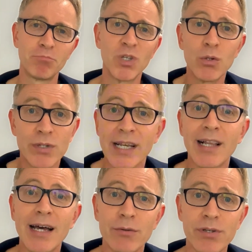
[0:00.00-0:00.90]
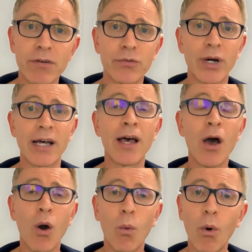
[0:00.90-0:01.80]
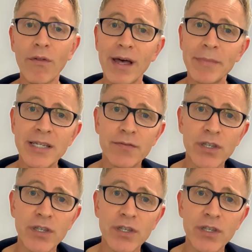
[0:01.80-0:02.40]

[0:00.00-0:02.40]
Using cloud software, what that means